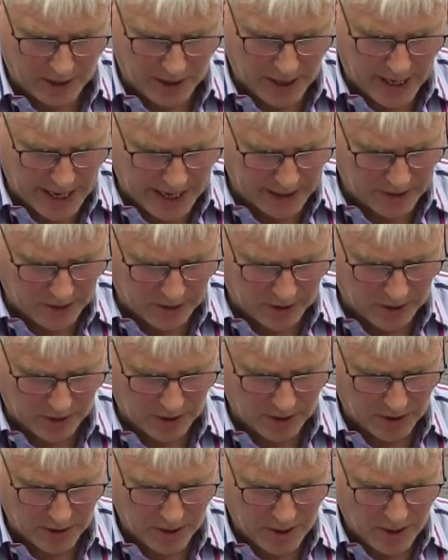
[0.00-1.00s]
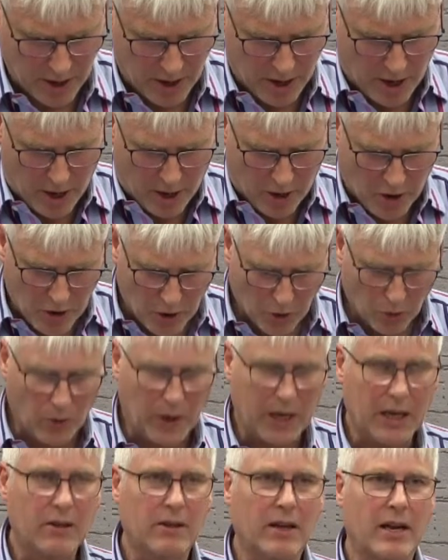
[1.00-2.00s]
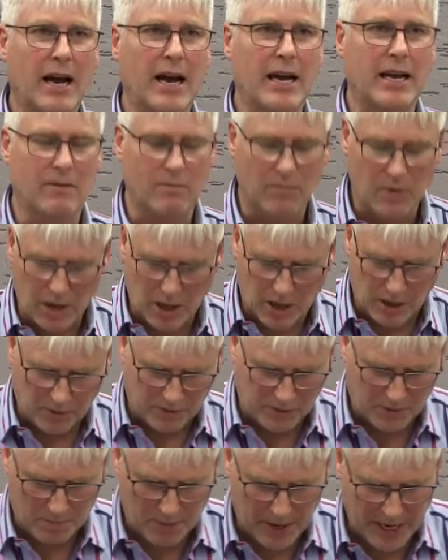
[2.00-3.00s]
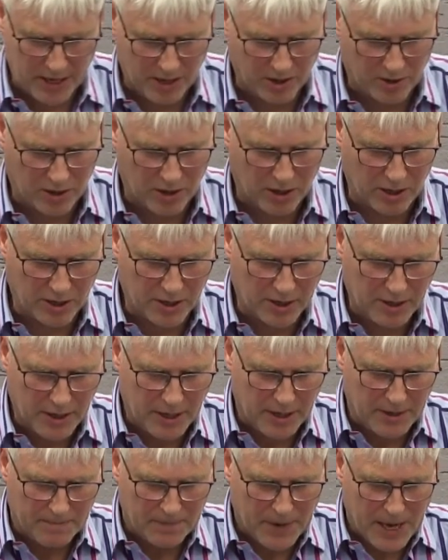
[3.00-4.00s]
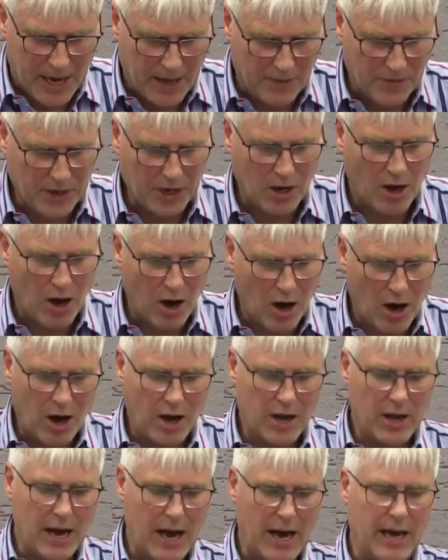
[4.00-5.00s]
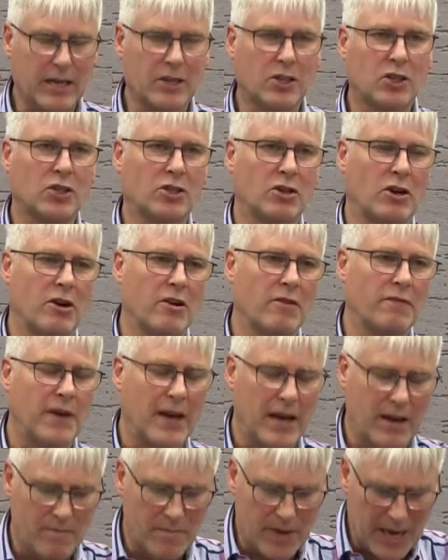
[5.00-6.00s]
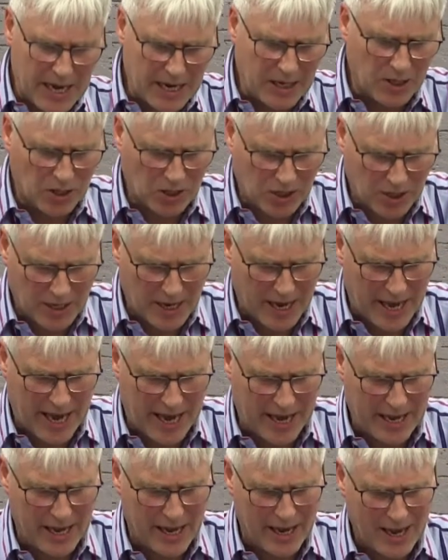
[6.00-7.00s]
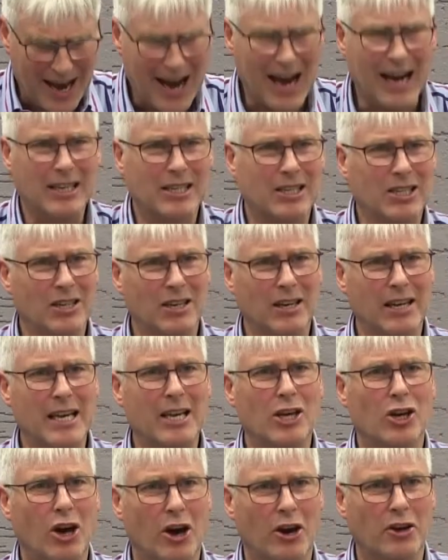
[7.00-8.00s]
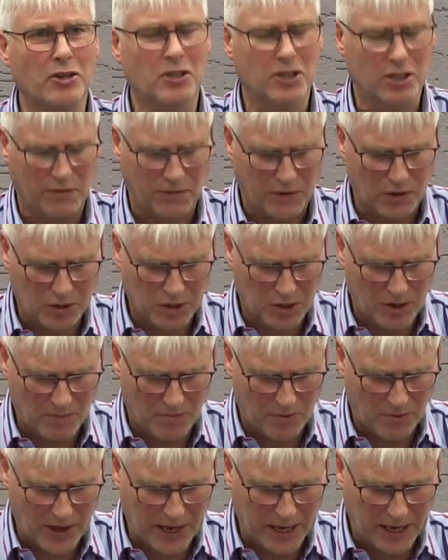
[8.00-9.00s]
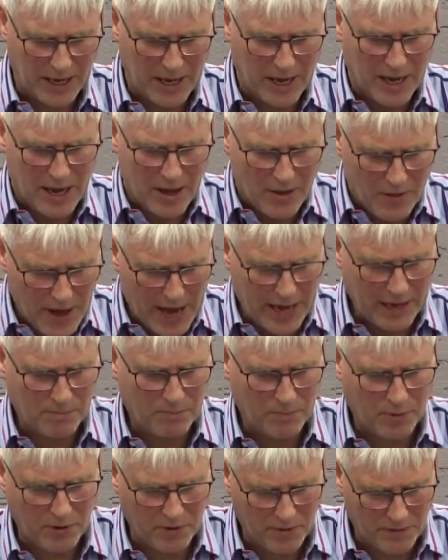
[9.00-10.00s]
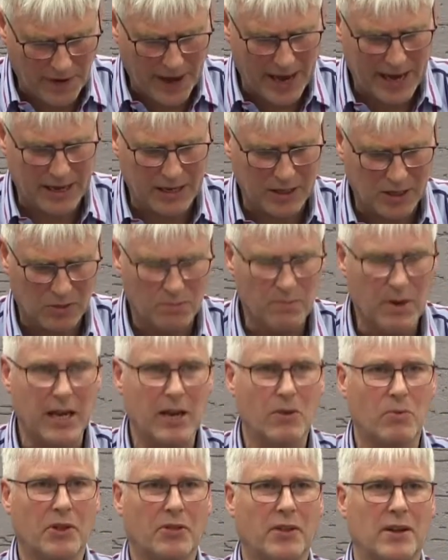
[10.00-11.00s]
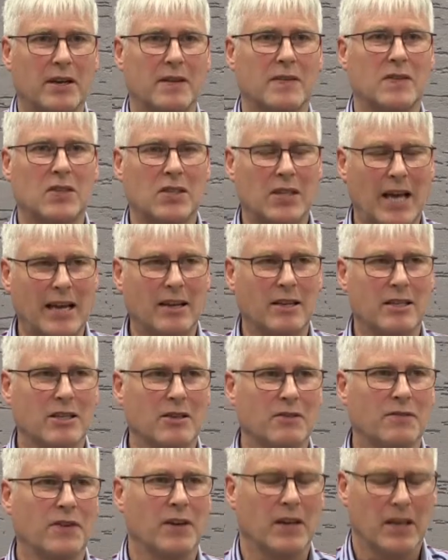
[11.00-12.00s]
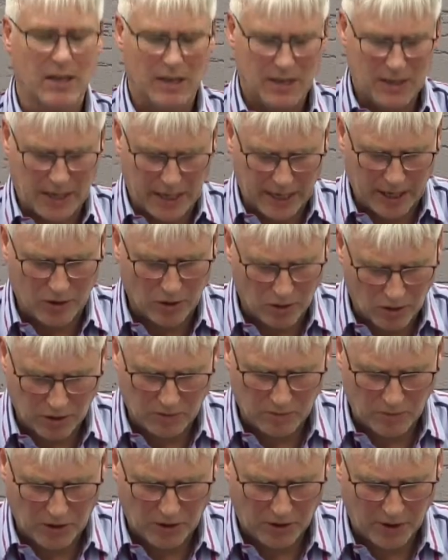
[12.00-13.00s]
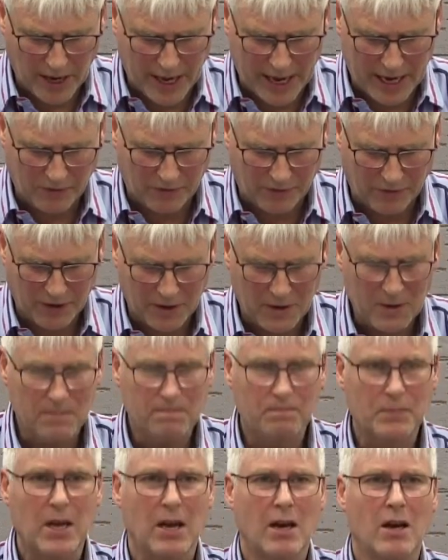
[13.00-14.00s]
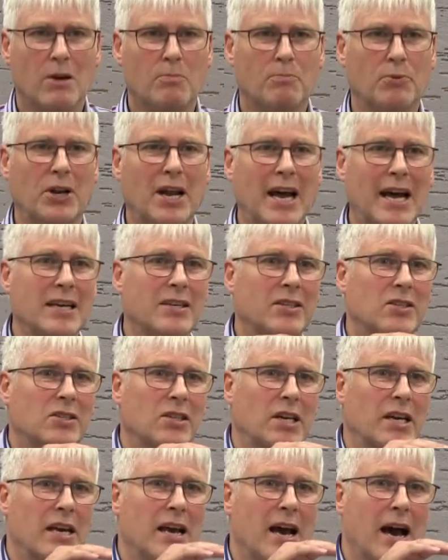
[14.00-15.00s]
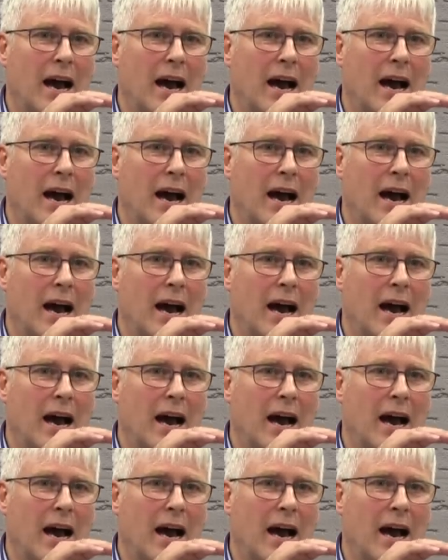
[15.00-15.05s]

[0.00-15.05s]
hits, knowing that I am loved by God and that how I serve Him each day actually counts for something. That provides me with an incentive to get on with life. But I see